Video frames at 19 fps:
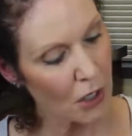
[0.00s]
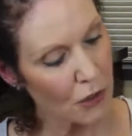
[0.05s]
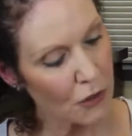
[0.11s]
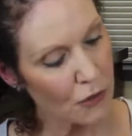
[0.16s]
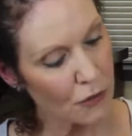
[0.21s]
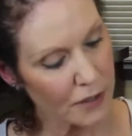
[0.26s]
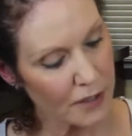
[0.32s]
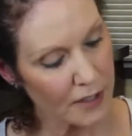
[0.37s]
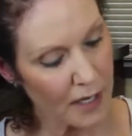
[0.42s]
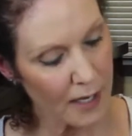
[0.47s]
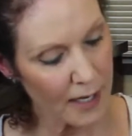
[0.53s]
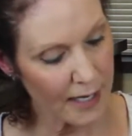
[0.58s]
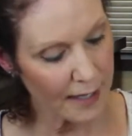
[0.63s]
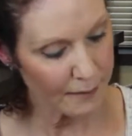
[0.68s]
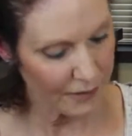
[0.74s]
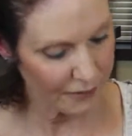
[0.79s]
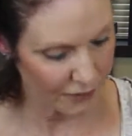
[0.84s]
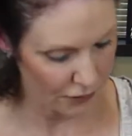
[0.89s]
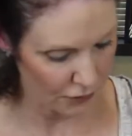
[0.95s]
Your
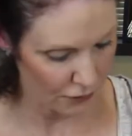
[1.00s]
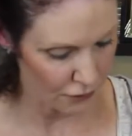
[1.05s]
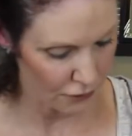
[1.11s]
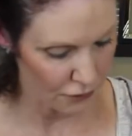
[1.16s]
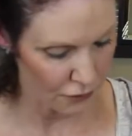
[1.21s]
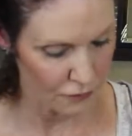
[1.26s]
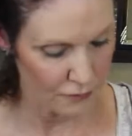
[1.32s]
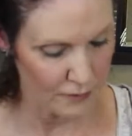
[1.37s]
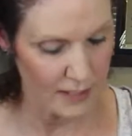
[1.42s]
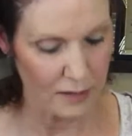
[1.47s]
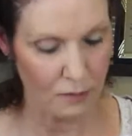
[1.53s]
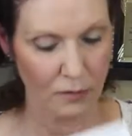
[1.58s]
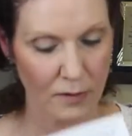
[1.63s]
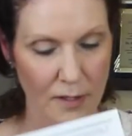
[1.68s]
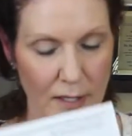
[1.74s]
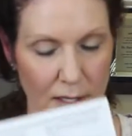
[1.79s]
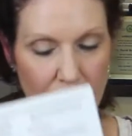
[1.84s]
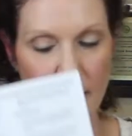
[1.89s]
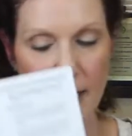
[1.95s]
time of surgery
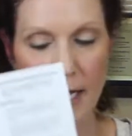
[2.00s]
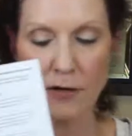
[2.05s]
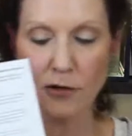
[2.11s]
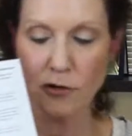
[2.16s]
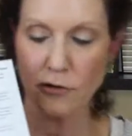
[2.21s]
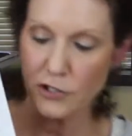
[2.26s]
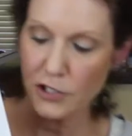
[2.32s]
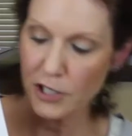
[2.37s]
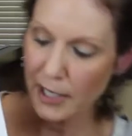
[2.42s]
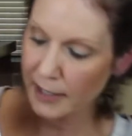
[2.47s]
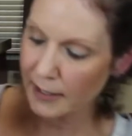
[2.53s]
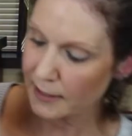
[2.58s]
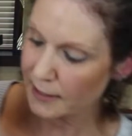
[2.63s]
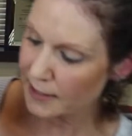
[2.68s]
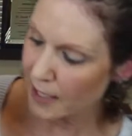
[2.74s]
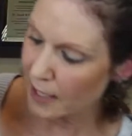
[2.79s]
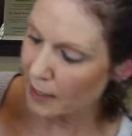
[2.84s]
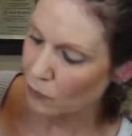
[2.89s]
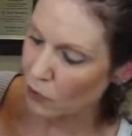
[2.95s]
and your check-in
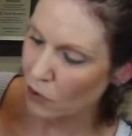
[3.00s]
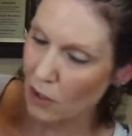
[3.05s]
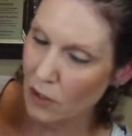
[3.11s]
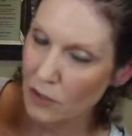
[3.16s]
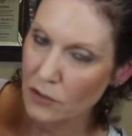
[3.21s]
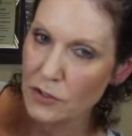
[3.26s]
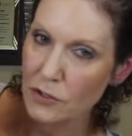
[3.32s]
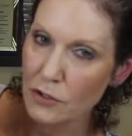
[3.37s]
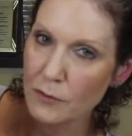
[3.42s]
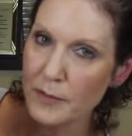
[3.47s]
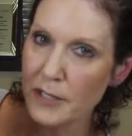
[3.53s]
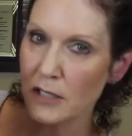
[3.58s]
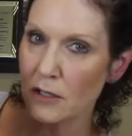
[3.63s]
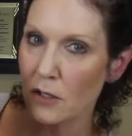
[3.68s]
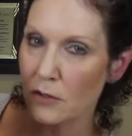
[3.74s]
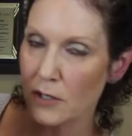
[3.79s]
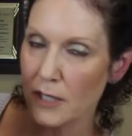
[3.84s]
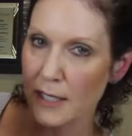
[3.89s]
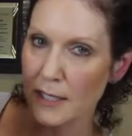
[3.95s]
time will also be
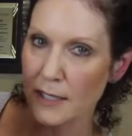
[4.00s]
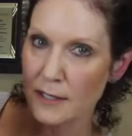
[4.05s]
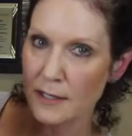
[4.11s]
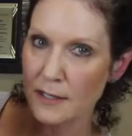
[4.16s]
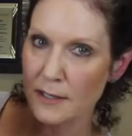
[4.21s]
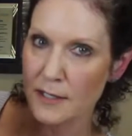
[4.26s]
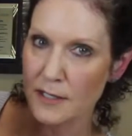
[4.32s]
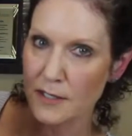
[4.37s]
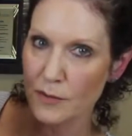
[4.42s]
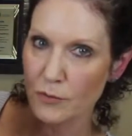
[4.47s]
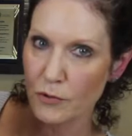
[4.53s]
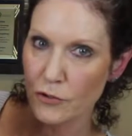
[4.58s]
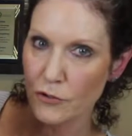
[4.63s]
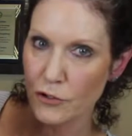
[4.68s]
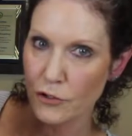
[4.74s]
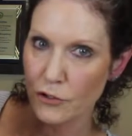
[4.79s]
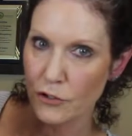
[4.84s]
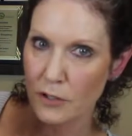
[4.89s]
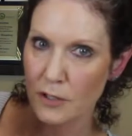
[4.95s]
located in this
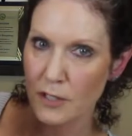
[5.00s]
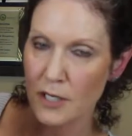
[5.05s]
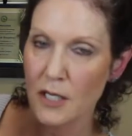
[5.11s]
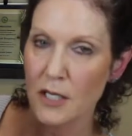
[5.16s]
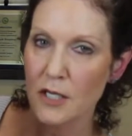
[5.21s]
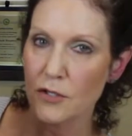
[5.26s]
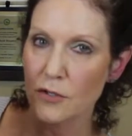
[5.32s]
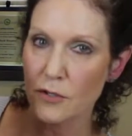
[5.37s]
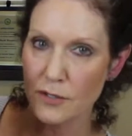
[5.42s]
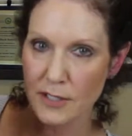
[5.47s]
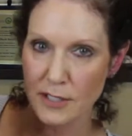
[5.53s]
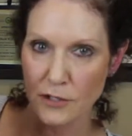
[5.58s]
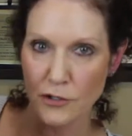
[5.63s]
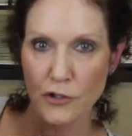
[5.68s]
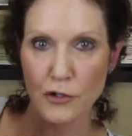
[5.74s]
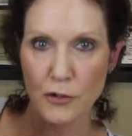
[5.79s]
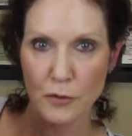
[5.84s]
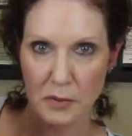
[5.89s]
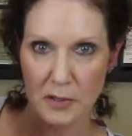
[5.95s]
brochure. So it's in
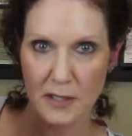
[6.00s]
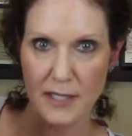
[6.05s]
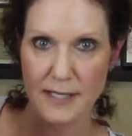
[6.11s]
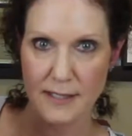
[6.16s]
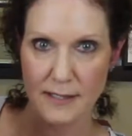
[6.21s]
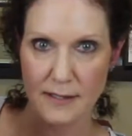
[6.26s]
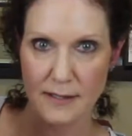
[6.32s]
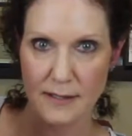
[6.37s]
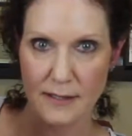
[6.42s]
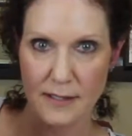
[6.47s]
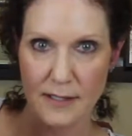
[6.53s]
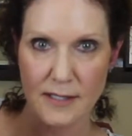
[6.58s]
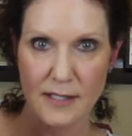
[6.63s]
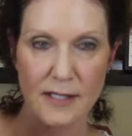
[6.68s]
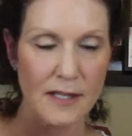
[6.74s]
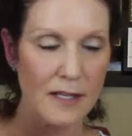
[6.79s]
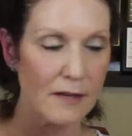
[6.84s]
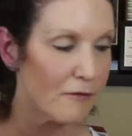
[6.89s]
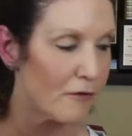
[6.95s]
2 places.
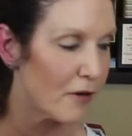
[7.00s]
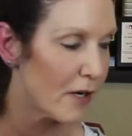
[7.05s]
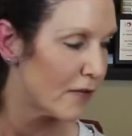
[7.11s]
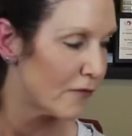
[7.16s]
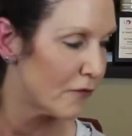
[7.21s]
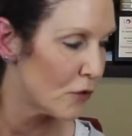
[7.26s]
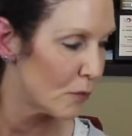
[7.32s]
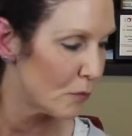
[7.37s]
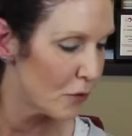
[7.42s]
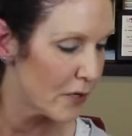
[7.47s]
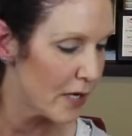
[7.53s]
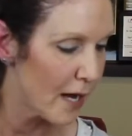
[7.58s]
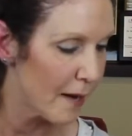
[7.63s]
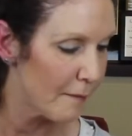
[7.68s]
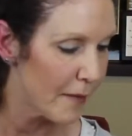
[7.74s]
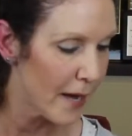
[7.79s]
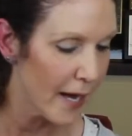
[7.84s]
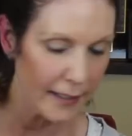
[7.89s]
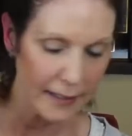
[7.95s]
It's in the front of your
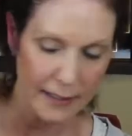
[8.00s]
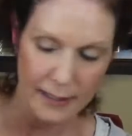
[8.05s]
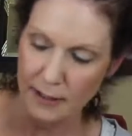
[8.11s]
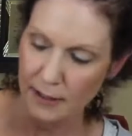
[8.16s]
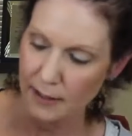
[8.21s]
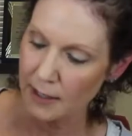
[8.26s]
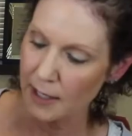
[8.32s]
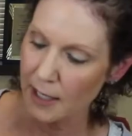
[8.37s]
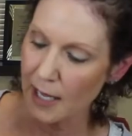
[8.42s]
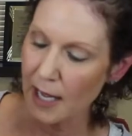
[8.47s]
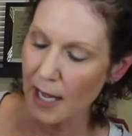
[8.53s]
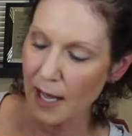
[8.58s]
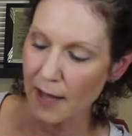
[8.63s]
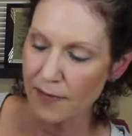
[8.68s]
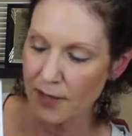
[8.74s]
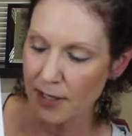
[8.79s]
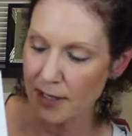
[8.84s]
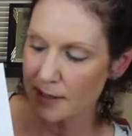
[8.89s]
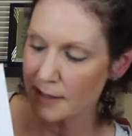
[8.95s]
pre-op packet,
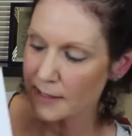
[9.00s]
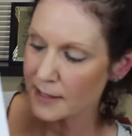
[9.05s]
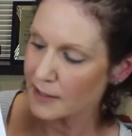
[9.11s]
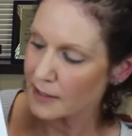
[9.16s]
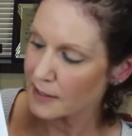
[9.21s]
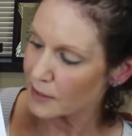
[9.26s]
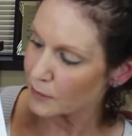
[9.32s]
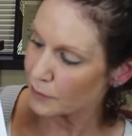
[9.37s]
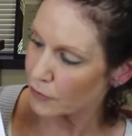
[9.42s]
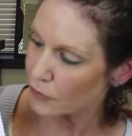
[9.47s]
and then it's in this